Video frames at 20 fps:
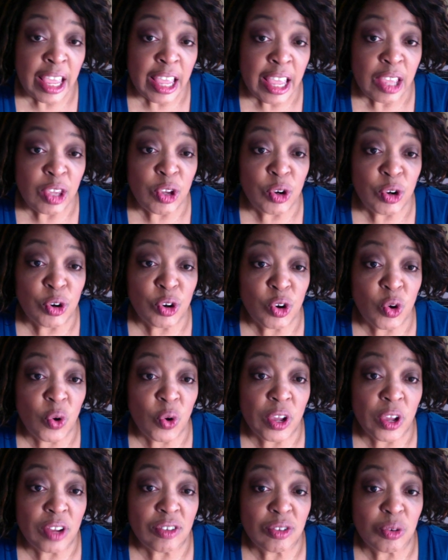You're
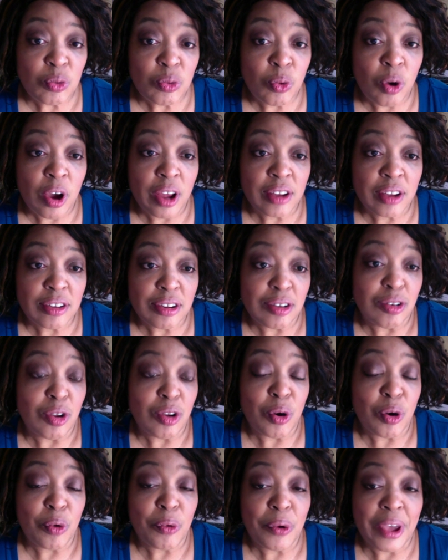going to want to
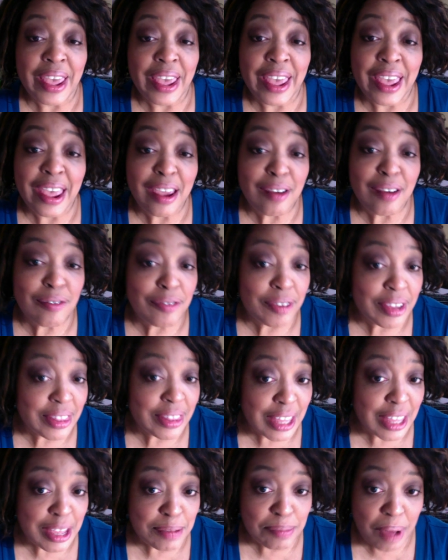know
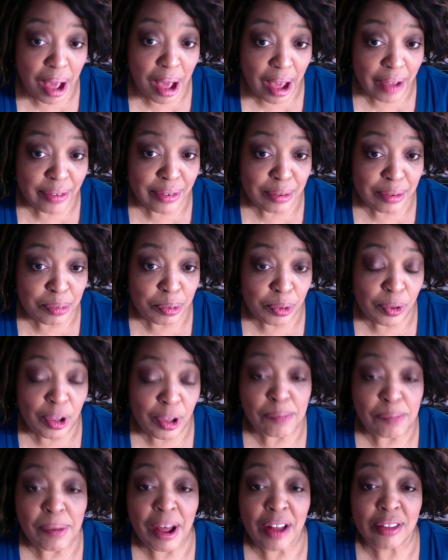everything possible
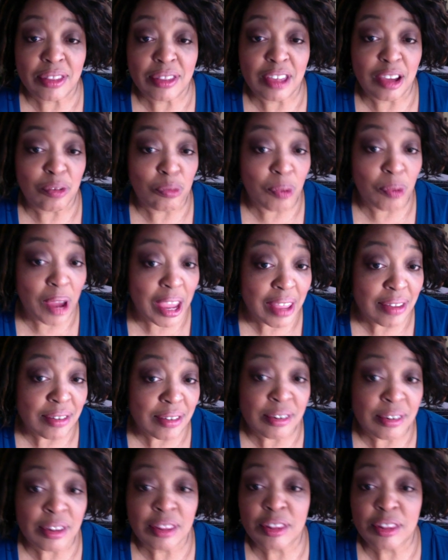about that race,